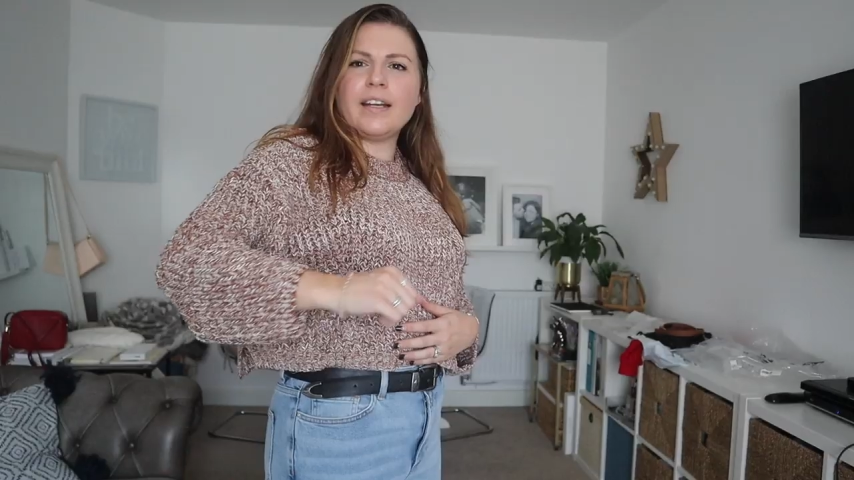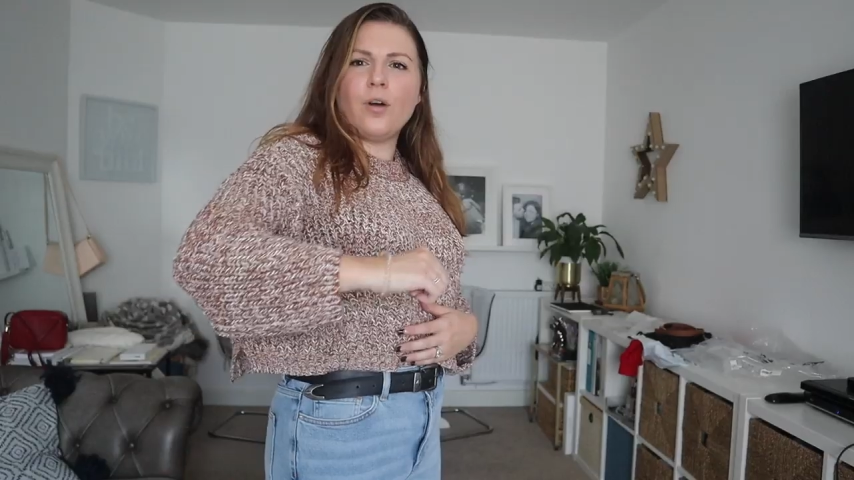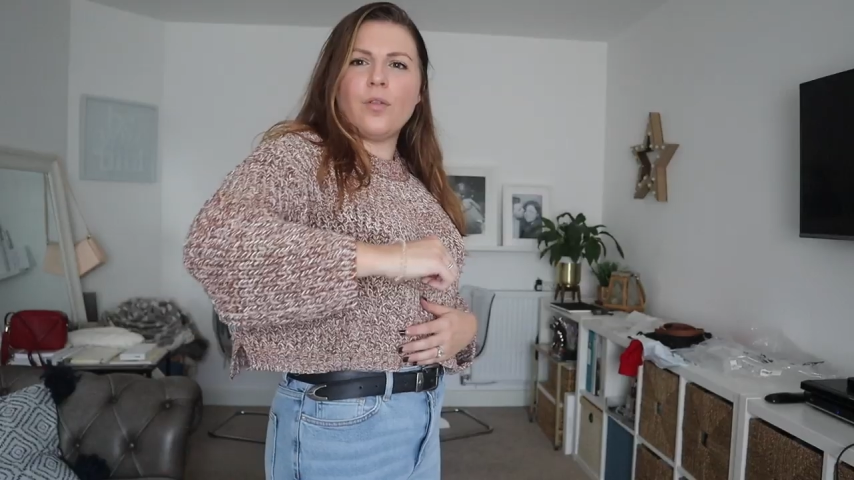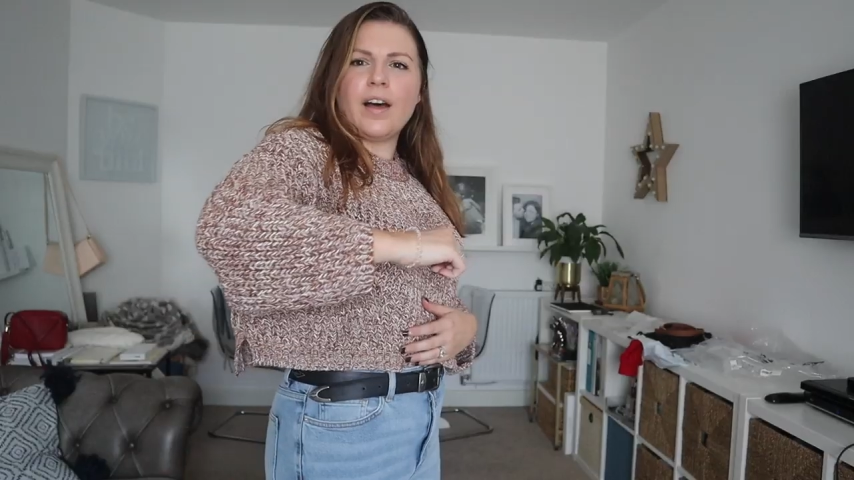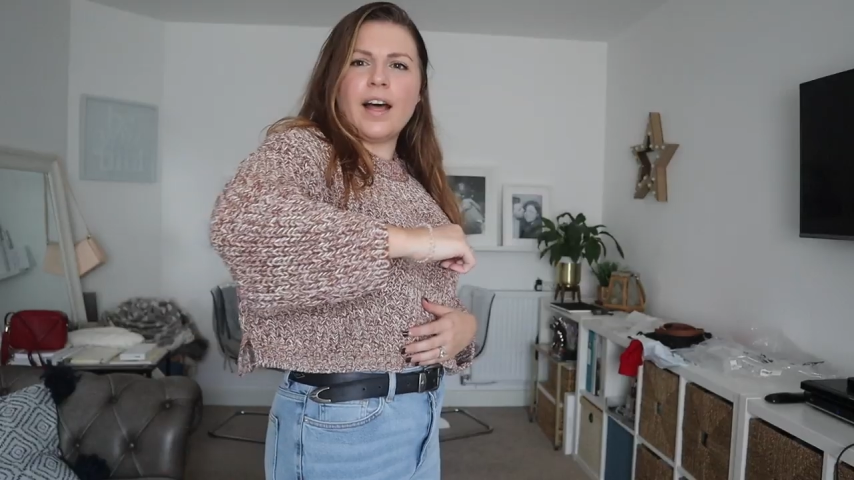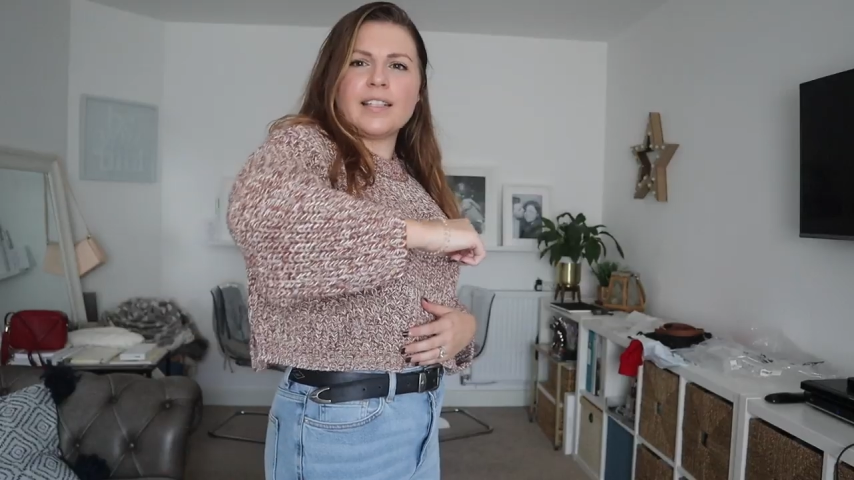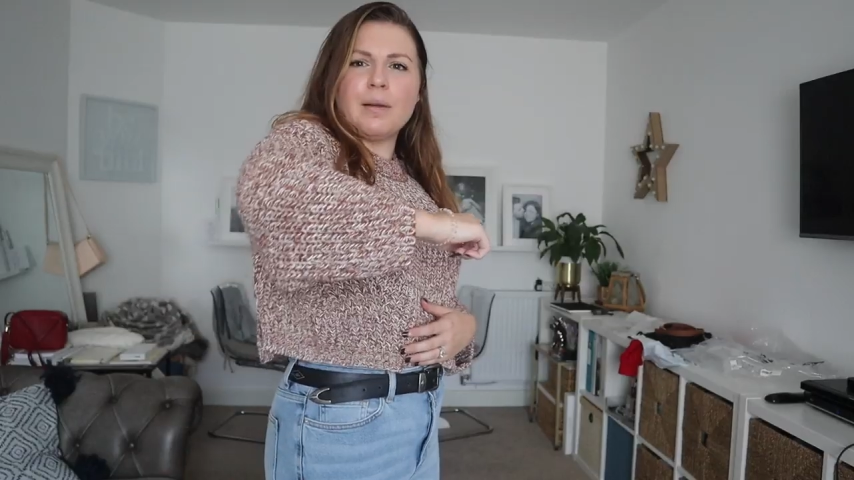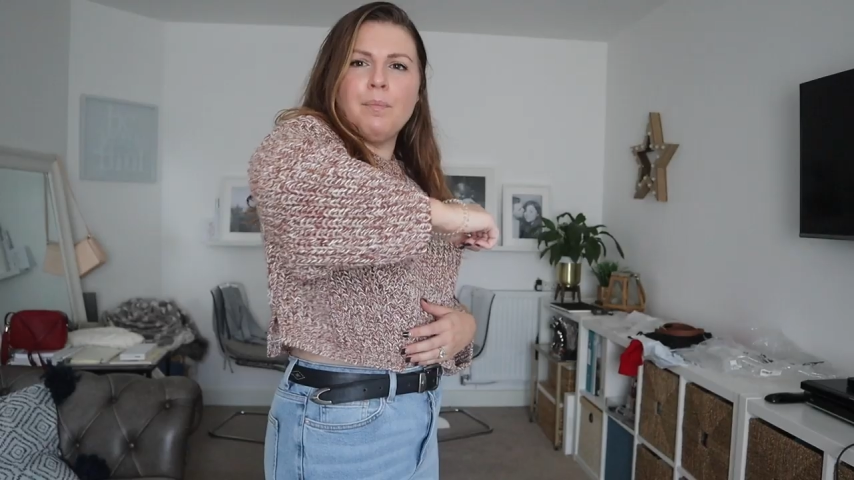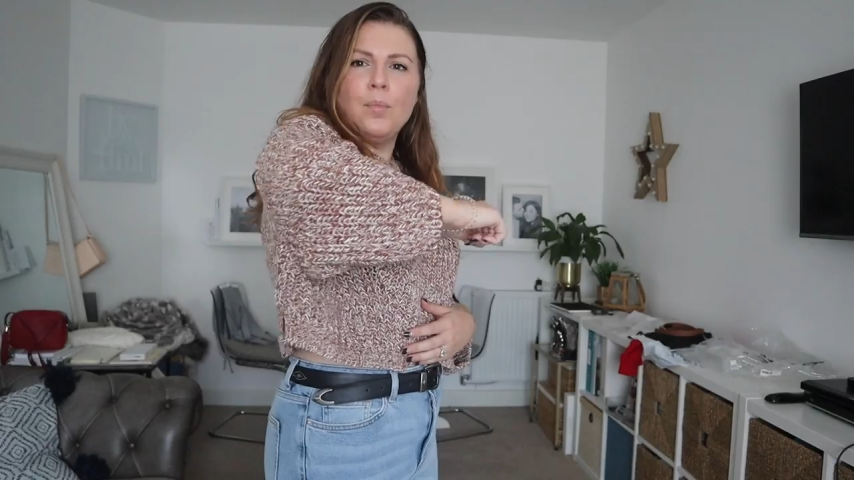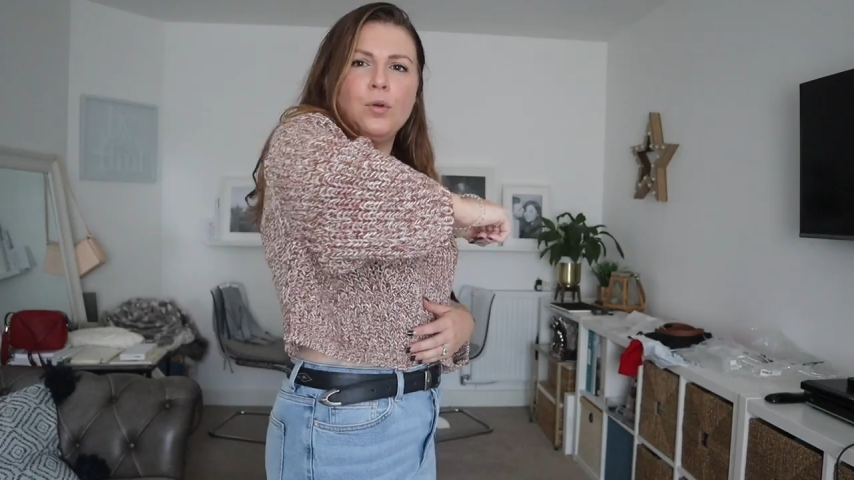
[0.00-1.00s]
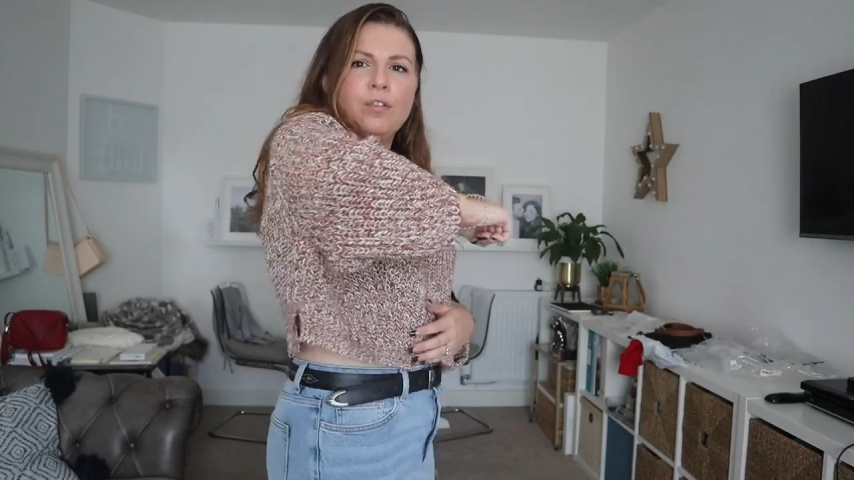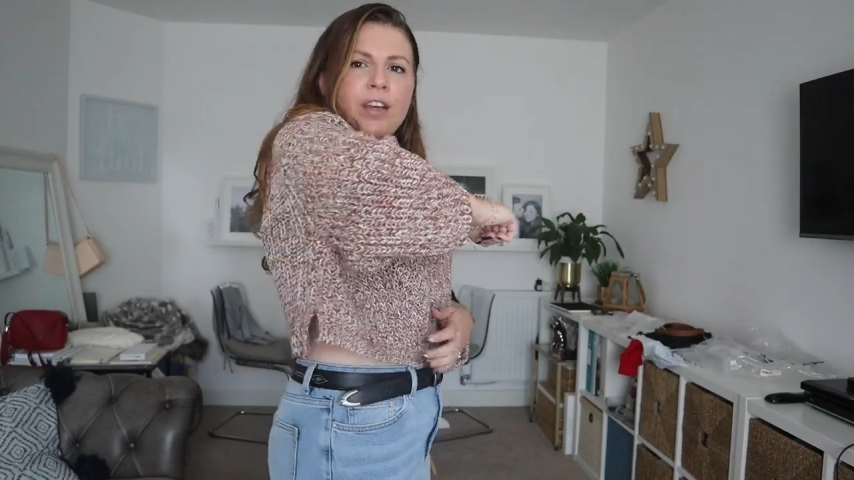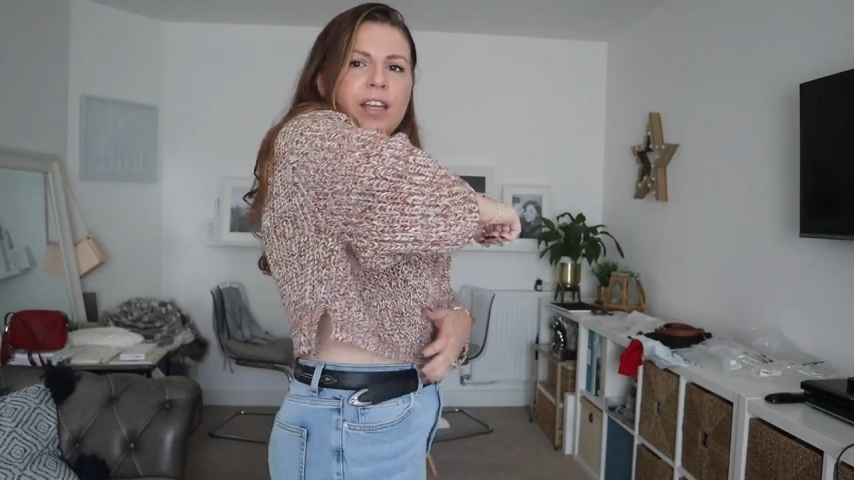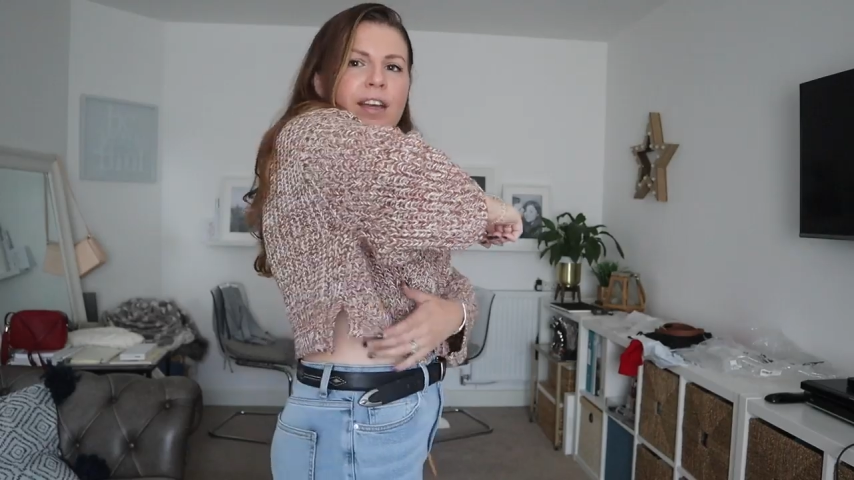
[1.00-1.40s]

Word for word: I know that as I'm moving,